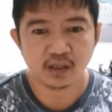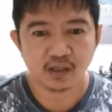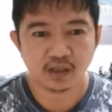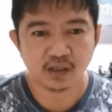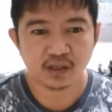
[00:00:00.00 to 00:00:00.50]

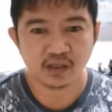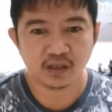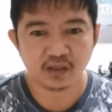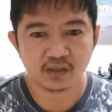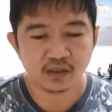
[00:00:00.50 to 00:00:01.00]

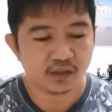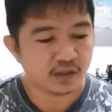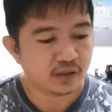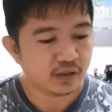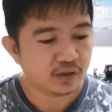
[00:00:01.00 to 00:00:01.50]
and
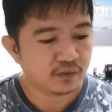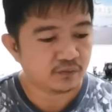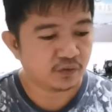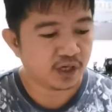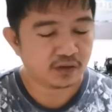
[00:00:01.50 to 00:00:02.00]

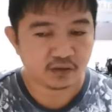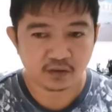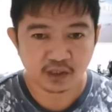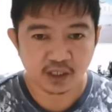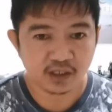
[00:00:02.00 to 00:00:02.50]
without
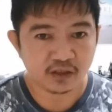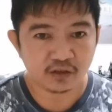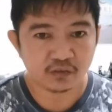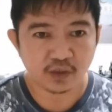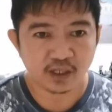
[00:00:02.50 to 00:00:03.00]
needing
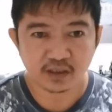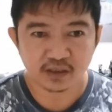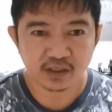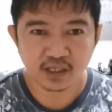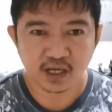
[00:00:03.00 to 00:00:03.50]
to like
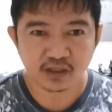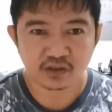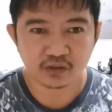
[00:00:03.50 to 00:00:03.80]
text